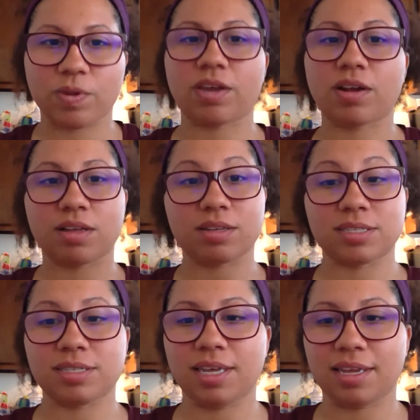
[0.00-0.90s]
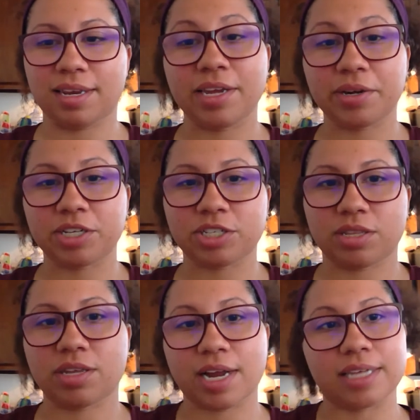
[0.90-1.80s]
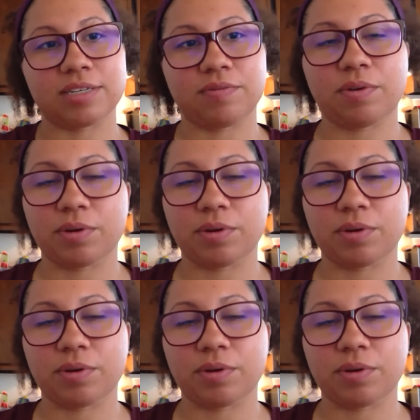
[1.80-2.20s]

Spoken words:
we can all see and hear each other as if we